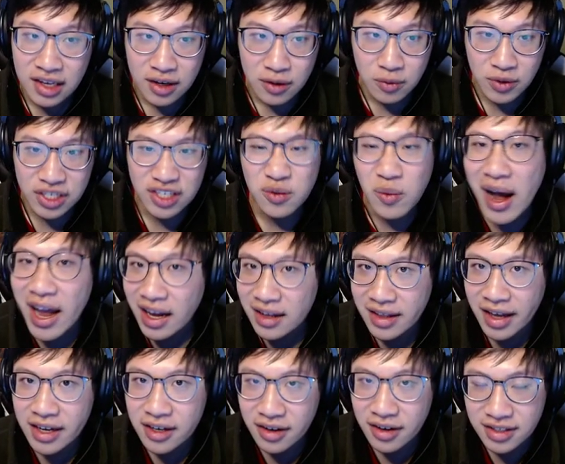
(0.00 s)
which is why I
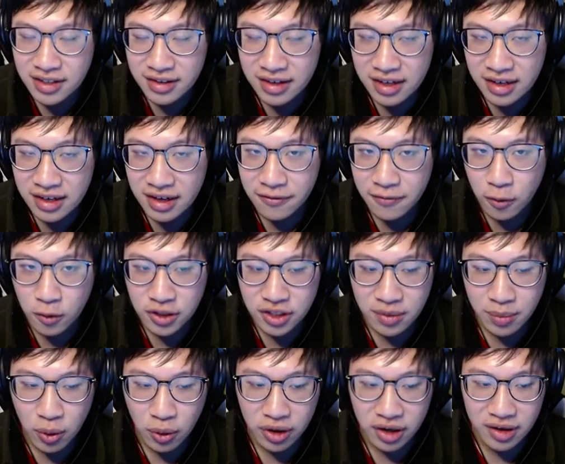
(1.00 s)
like her as the uh, 4
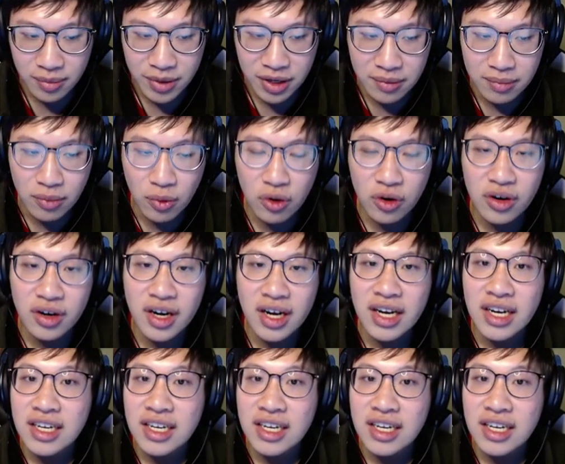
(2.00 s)
support a bit more.